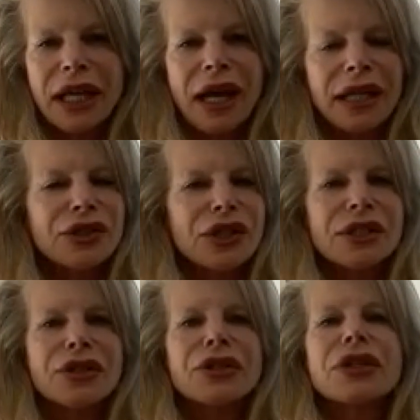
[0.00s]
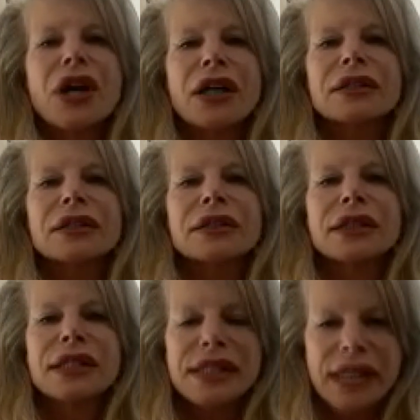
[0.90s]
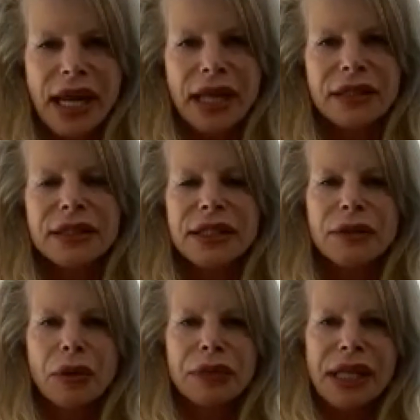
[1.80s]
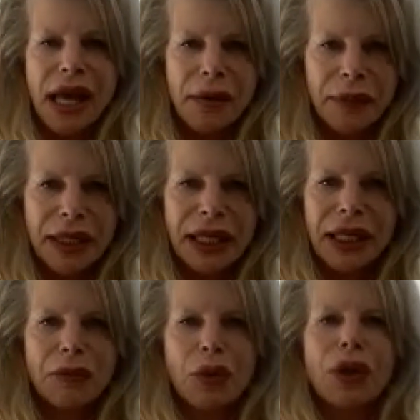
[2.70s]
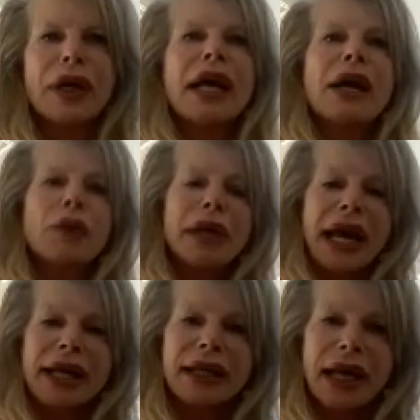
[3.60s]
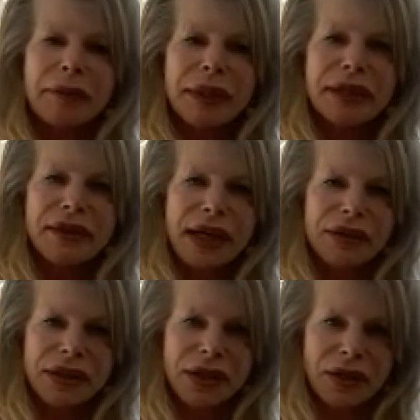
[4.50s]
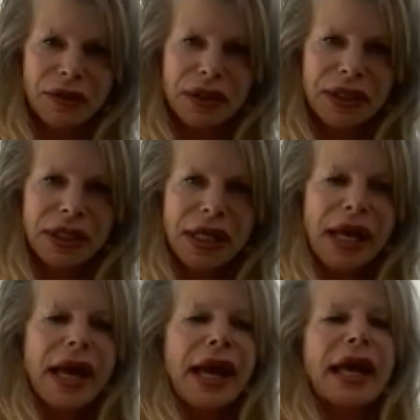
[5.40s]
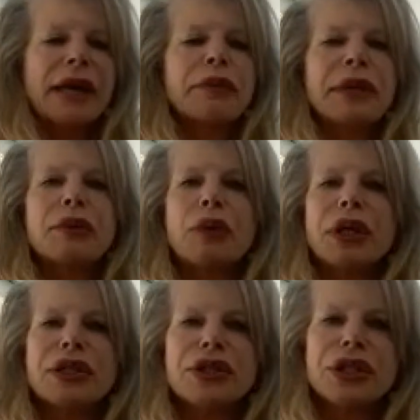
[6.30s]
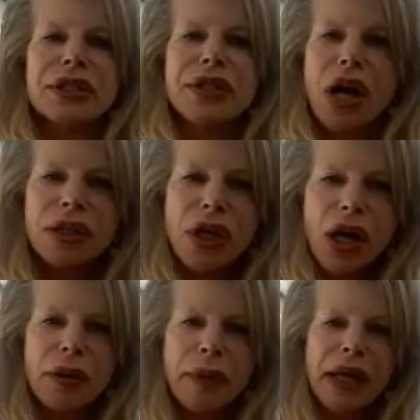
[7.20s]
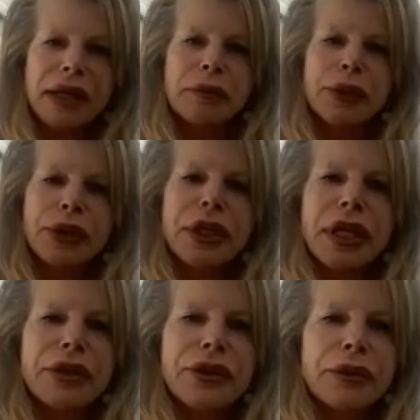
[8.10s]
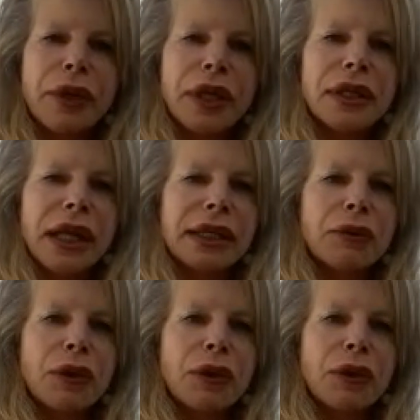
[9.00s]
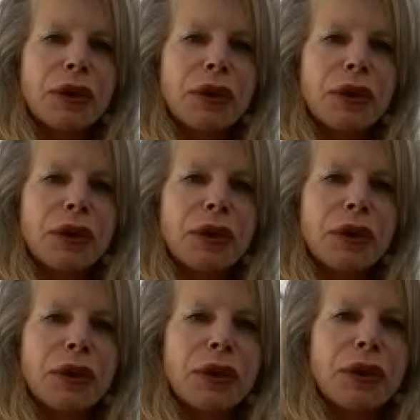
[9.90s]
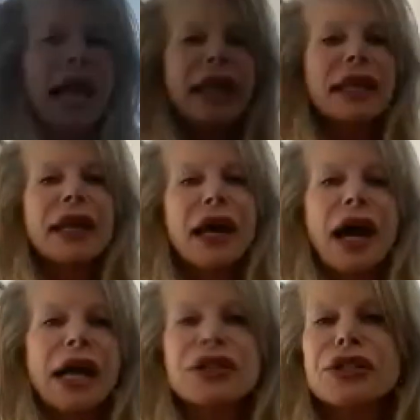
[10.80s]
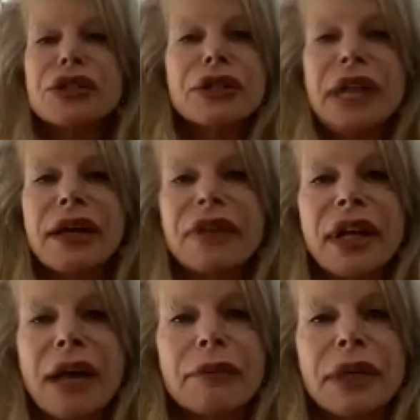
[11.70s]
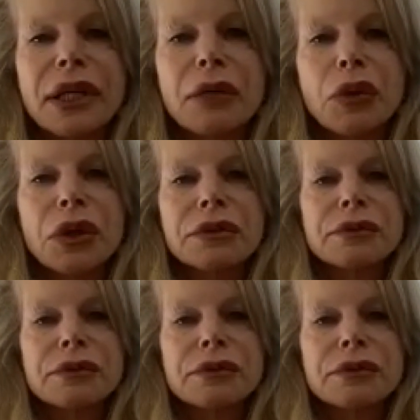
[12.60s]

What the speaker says: I just could not stand to see what was happening anymore. We had it happen in Thousand Oaks, and people wanted to just not talk about it, put it under the rug like it wasn't happening, and I just couldn't have that happen anymore.